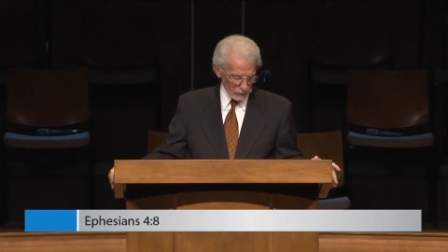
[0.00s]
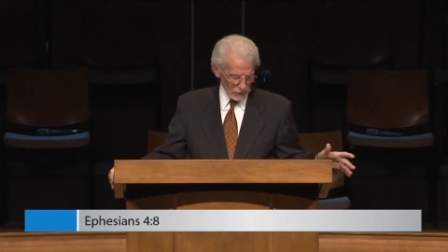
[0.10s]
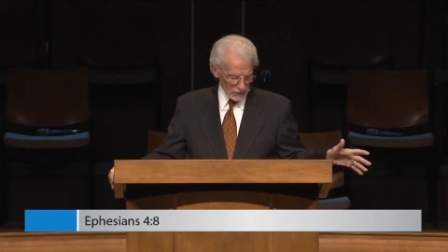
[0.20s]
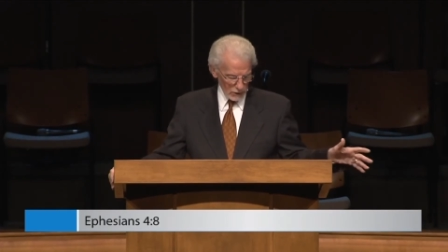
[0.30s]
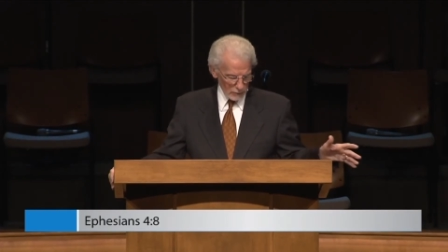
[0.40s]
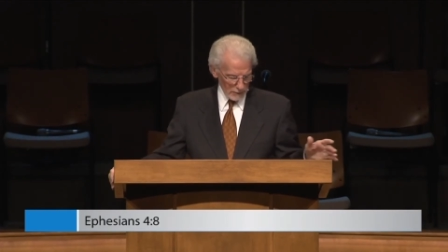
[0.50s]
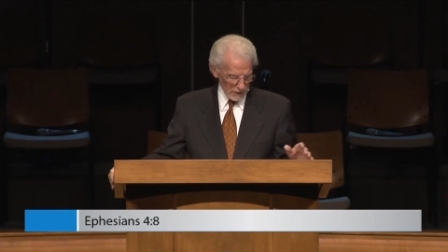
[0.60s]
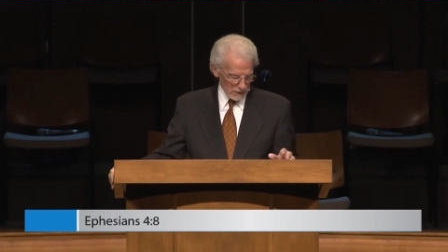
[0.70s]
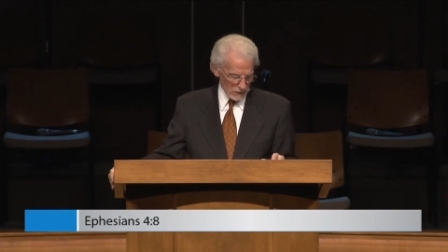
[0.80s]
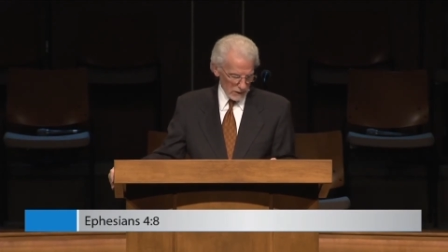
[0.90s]
on what the
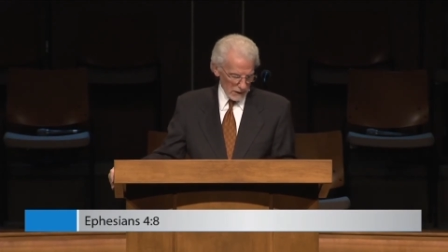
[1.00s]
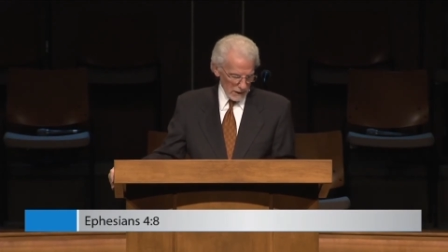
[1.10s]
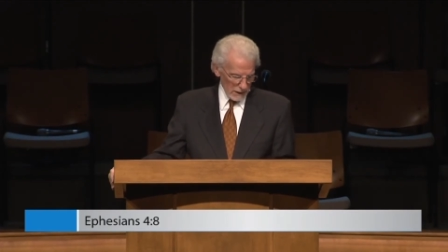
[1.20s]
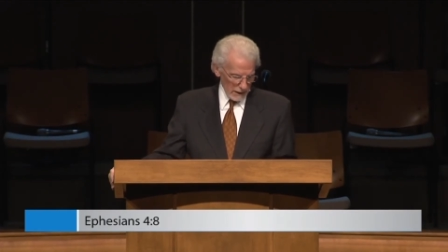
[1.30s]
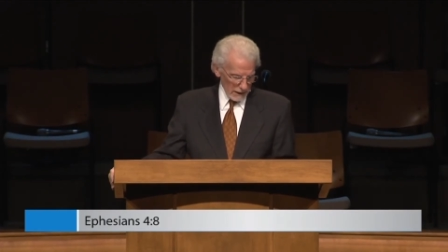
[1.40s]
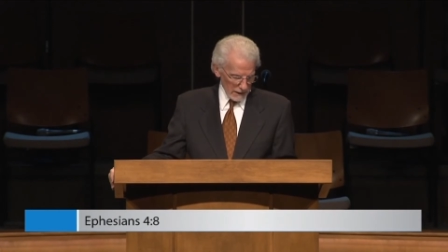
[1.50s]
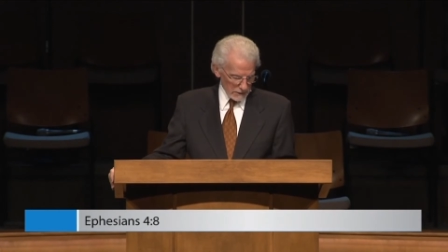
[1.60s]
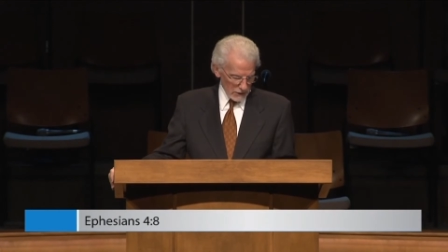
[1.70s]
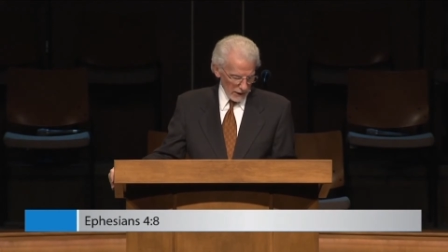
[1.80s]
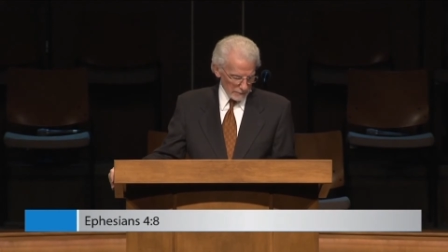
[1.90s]
opening uh,
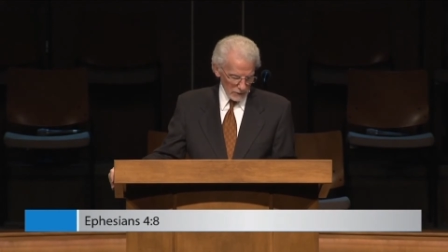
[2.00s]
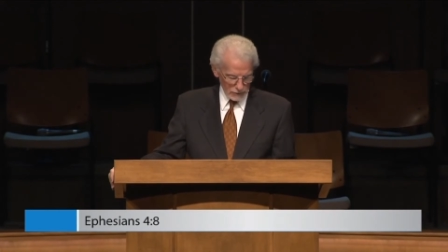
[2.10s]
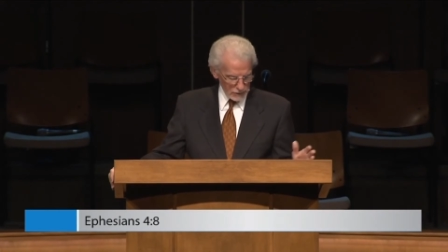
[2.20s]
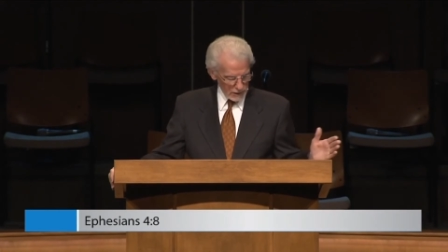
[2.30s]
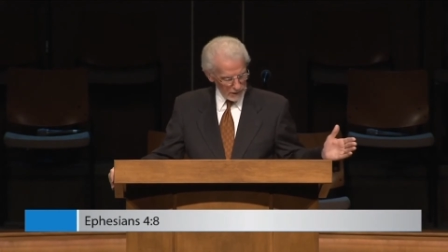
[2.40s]
chapters,